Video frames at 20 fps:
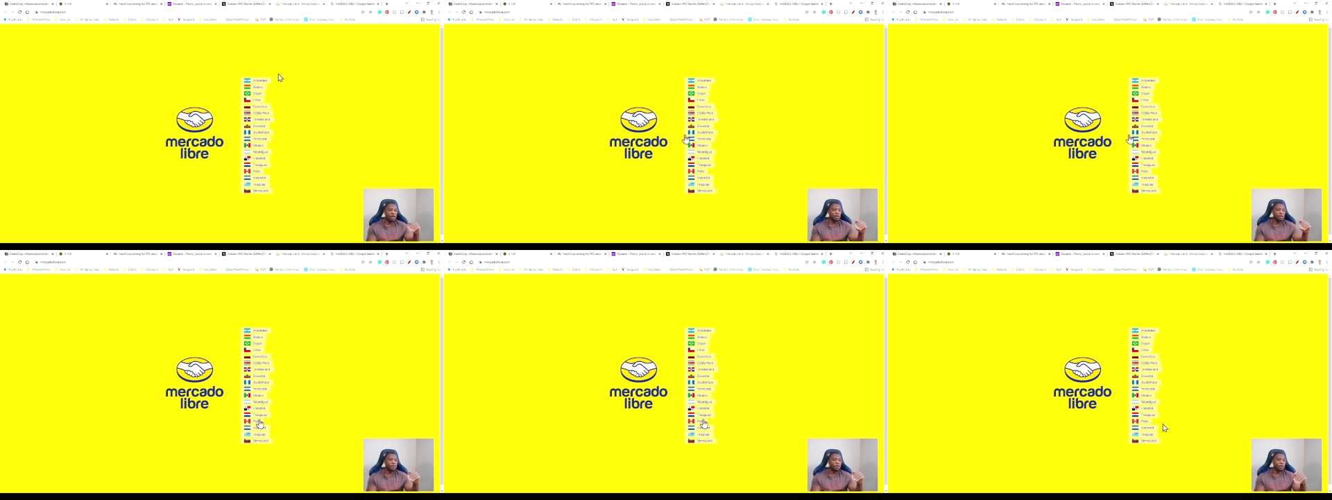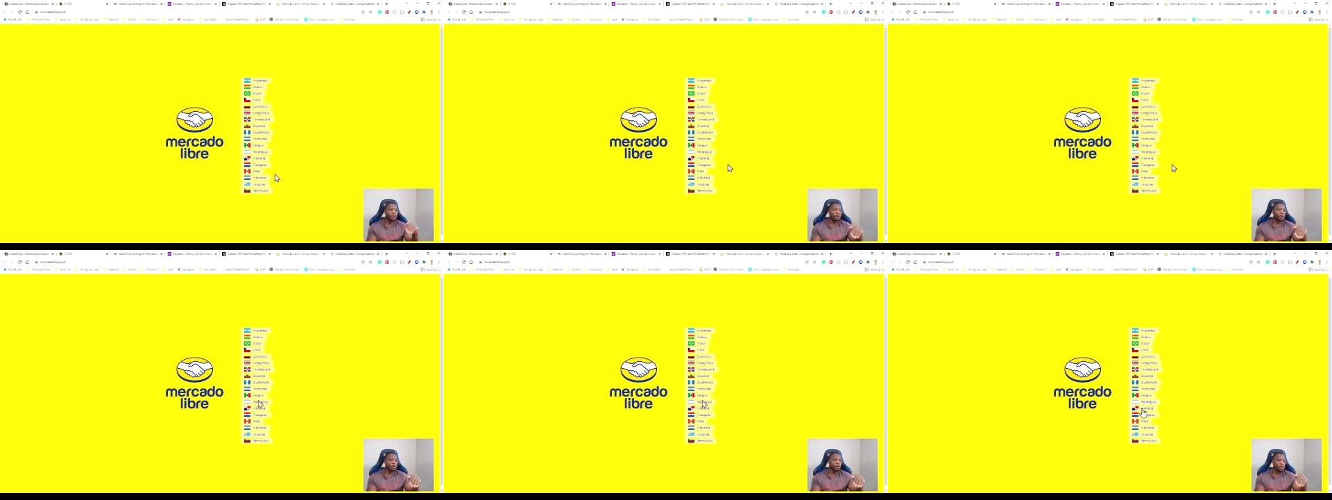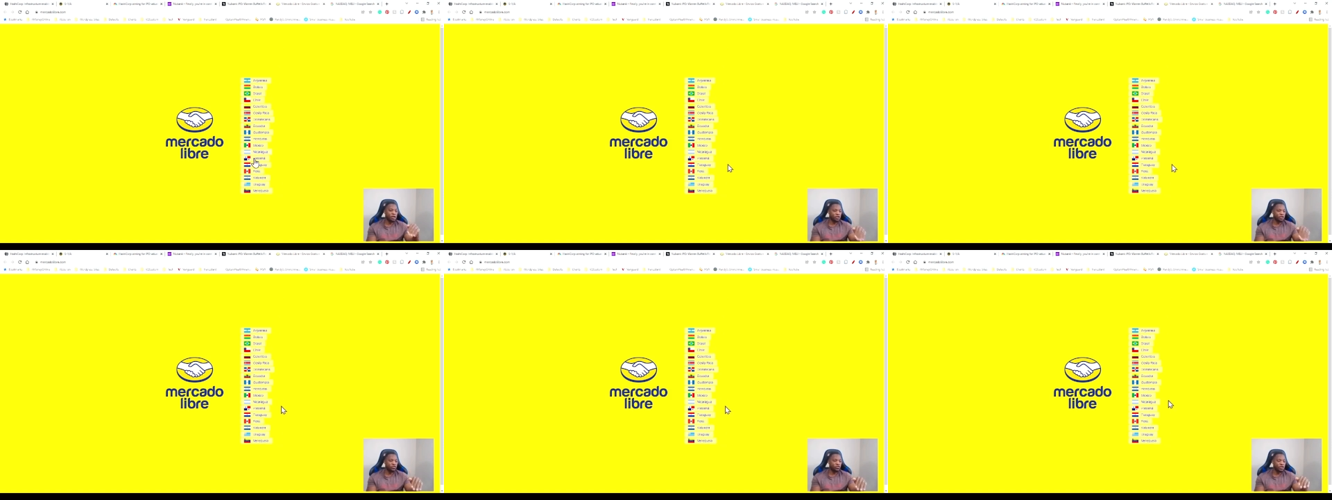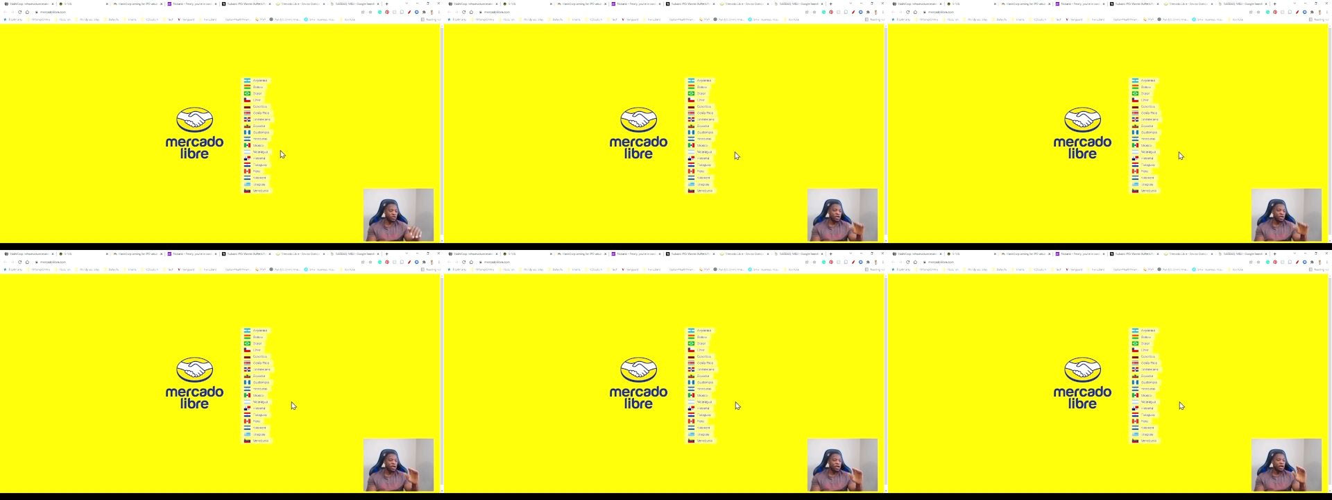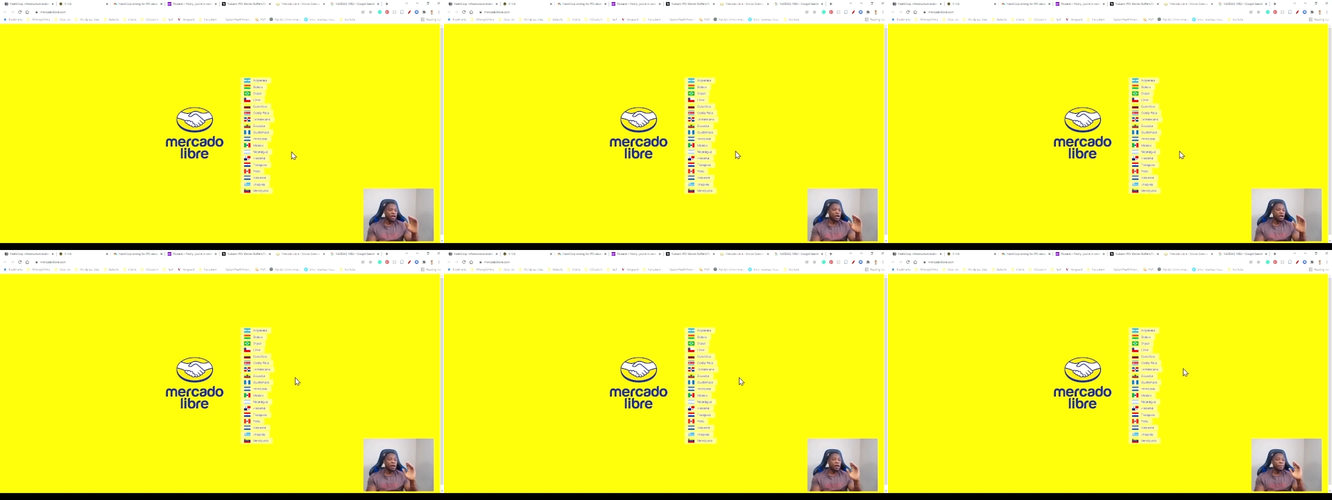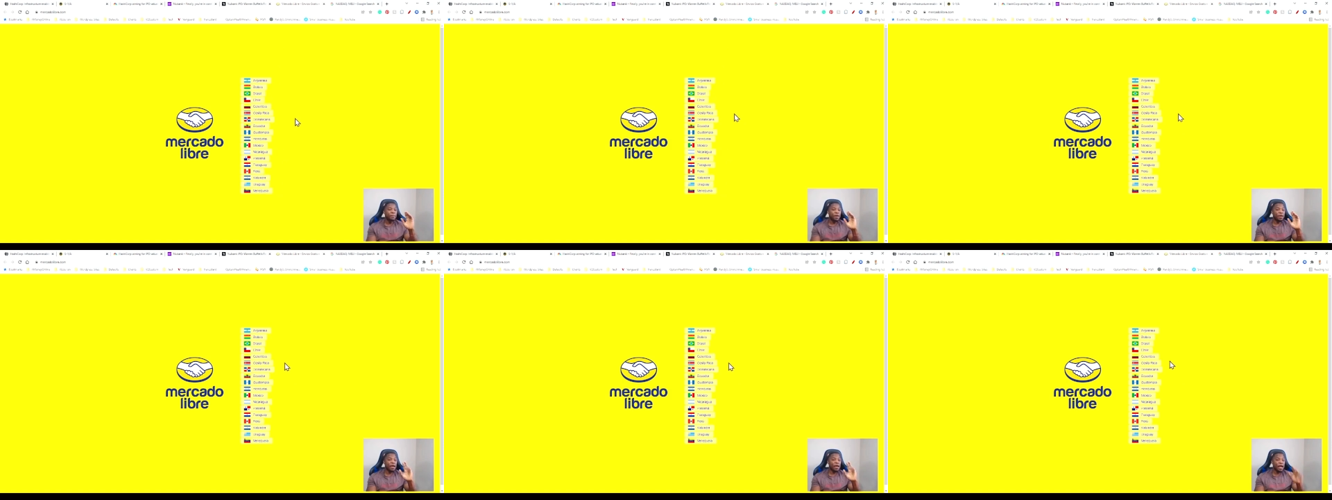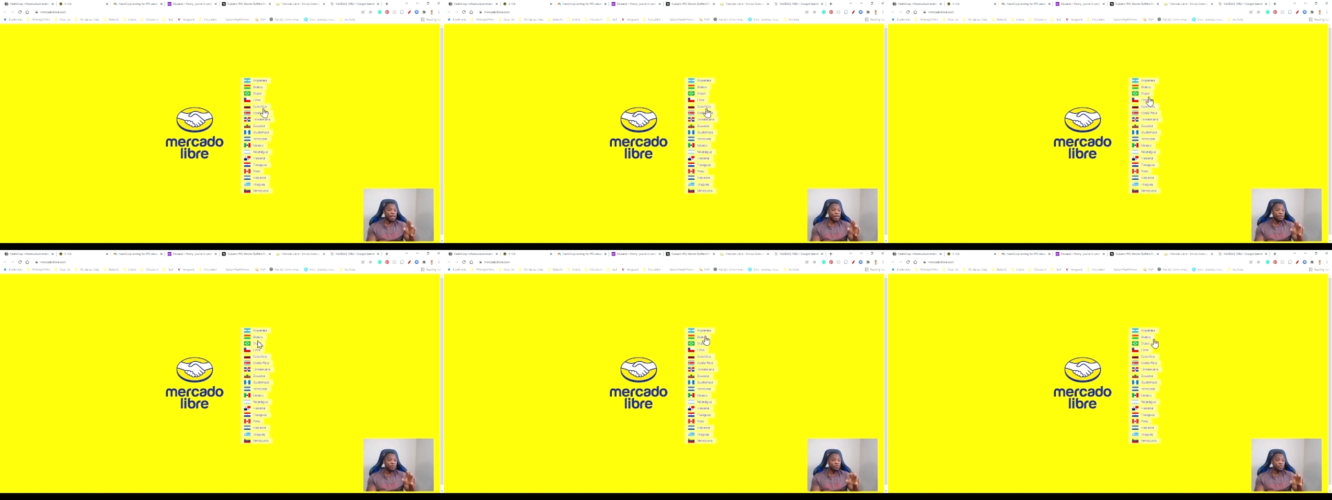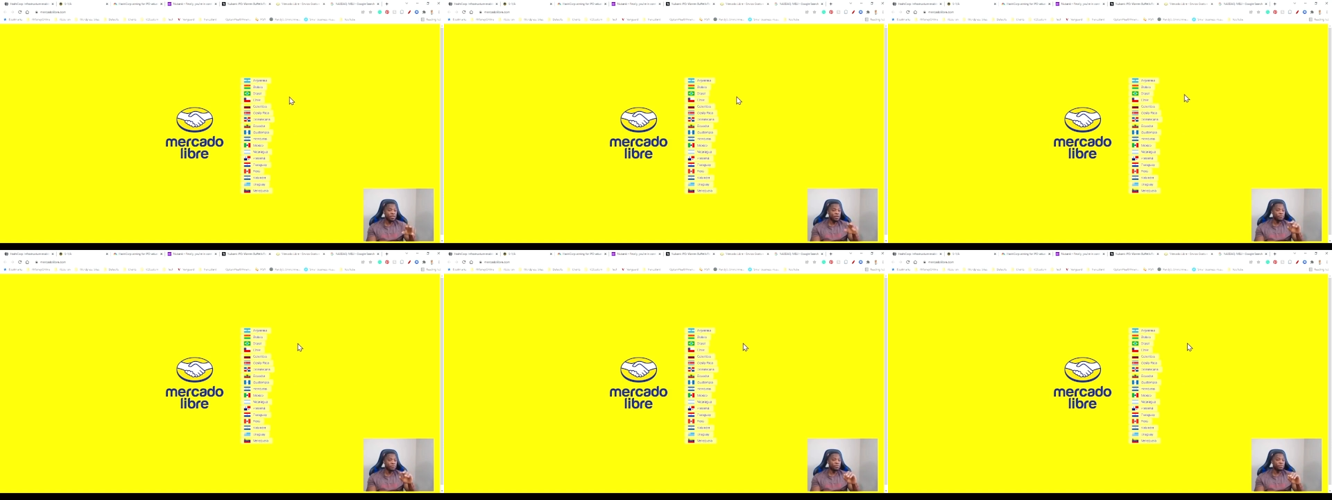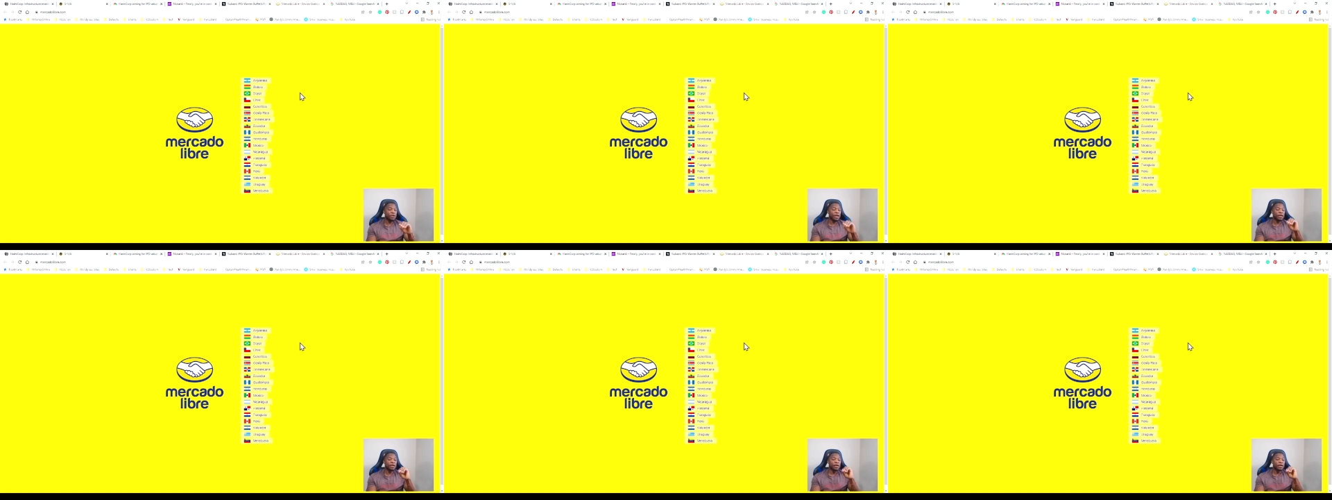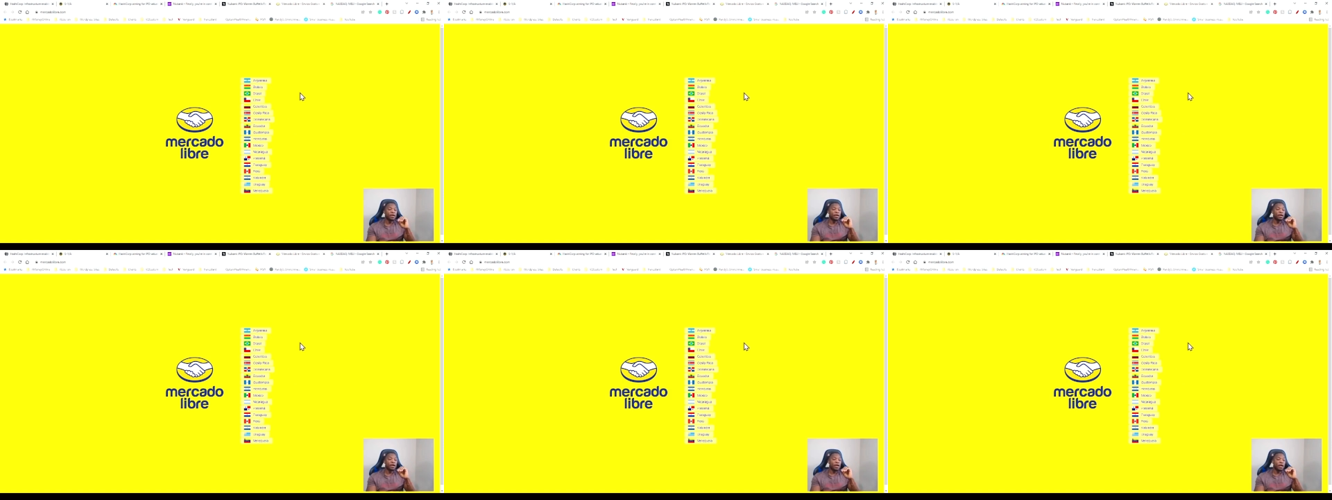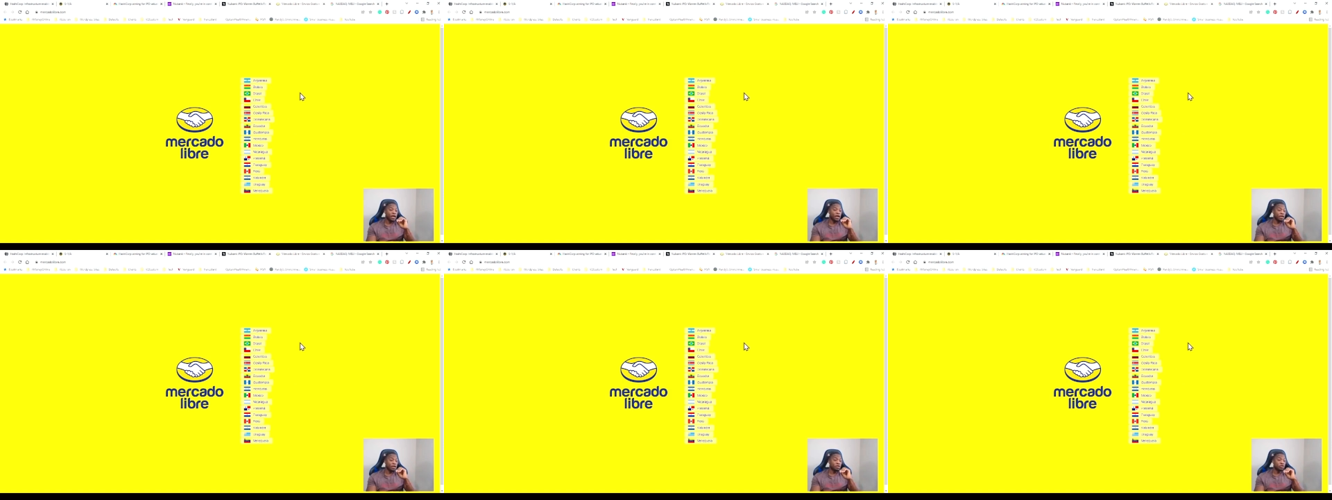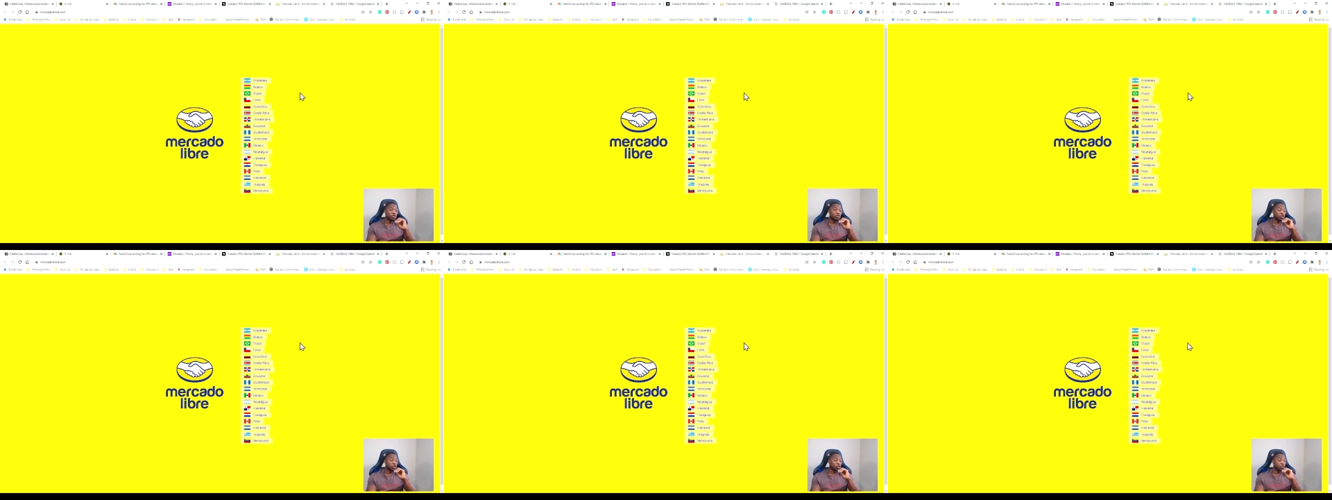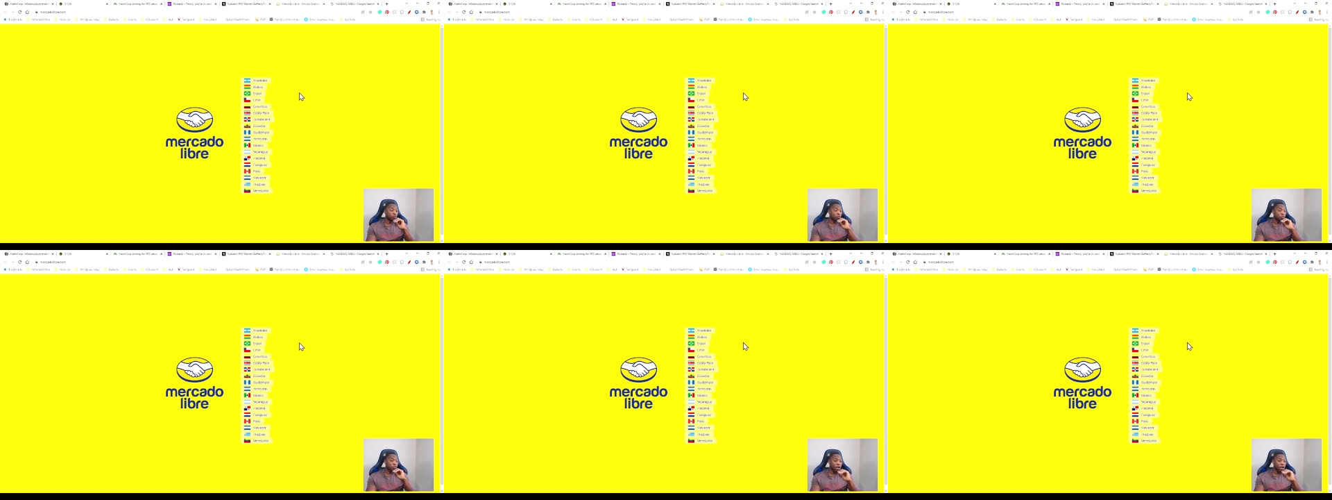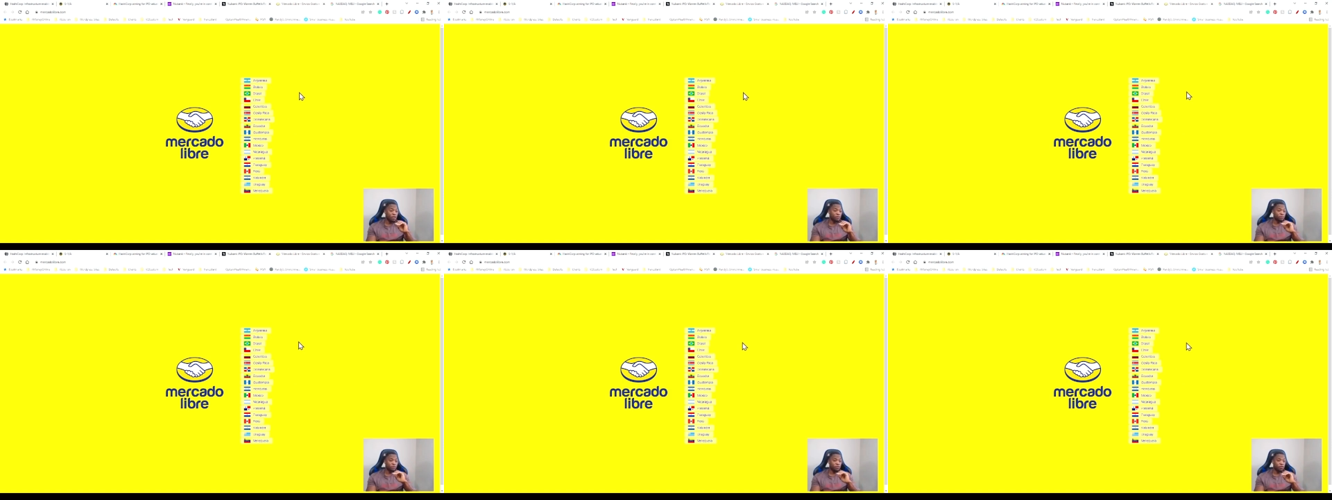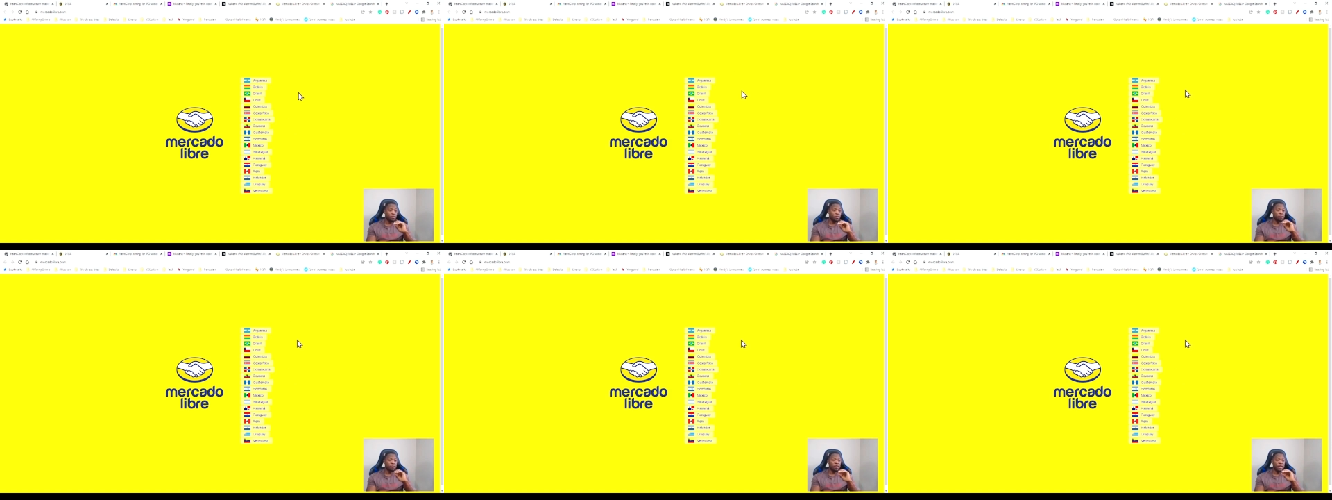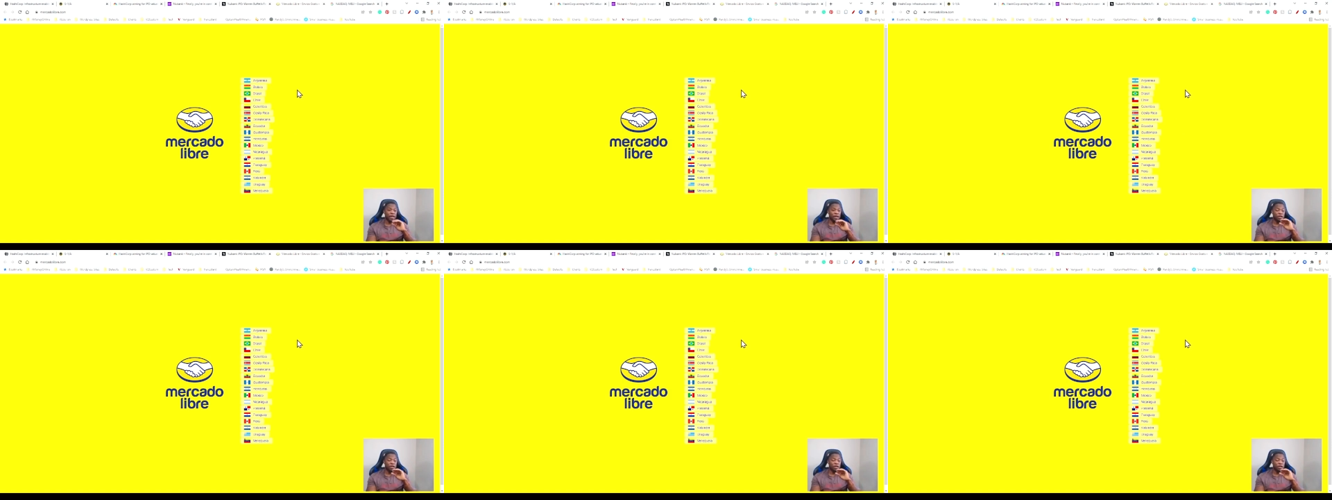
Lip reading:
Nobody's mouth can be seen.